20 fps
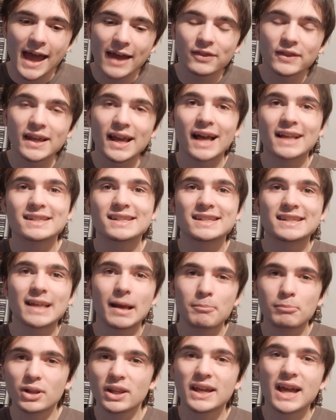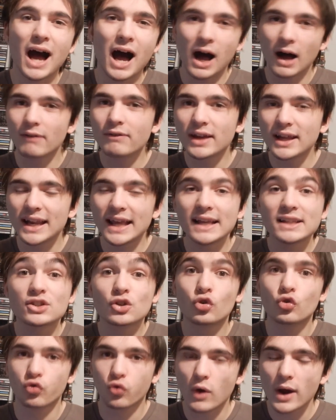and the assembly of it is
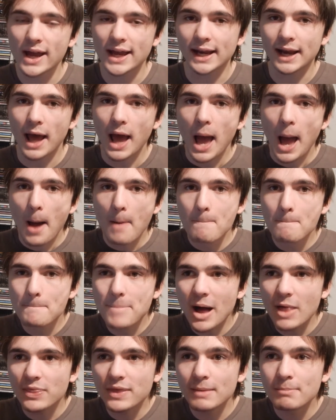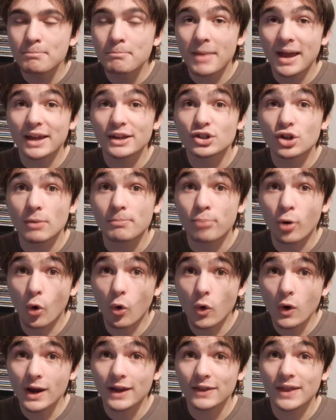great, but the major
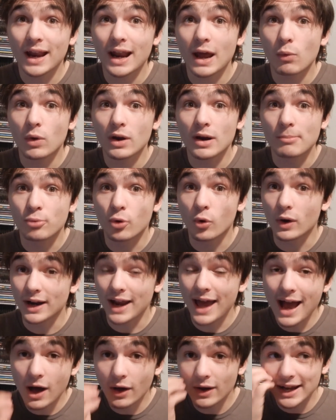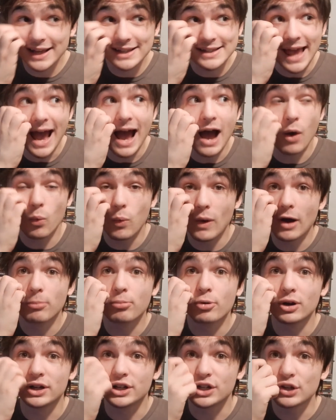point that I want to point out is how well
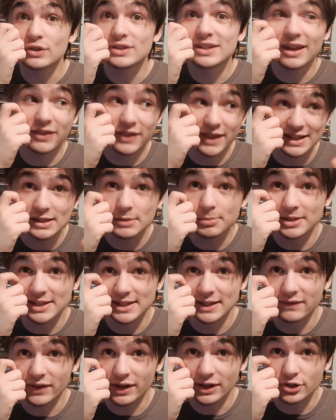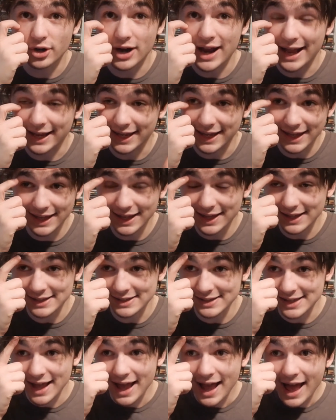produced this specific track
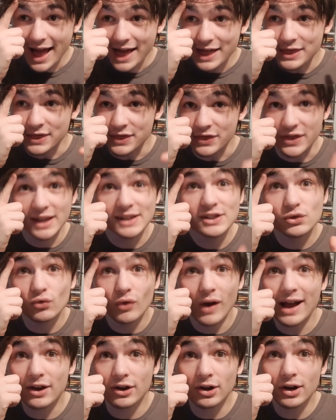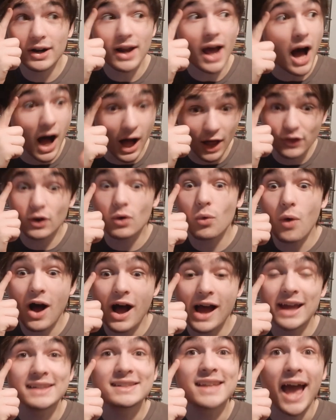is. This record
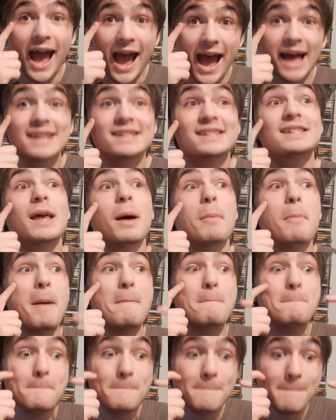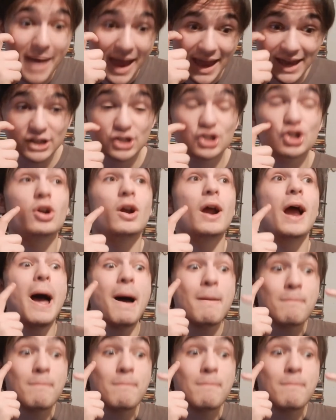otherwise has some major